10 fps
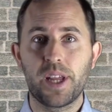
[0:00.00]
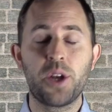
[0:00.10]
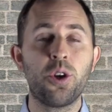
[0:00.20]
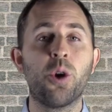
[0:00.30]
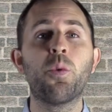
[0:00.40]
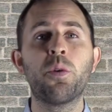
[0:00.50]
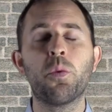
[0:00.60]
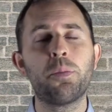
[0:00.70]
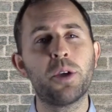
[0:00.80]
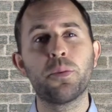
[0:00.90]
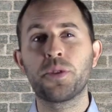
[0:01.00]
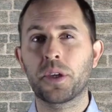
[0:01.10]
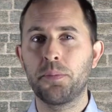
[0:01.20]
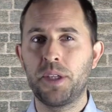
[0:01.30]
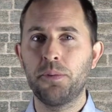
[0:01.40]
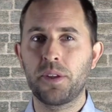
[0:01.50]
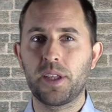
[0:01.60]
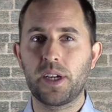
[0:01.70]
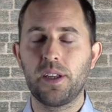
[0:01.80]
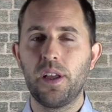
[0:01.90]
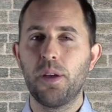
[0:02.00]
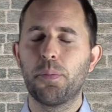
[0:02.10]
And no one will be able to compete with that.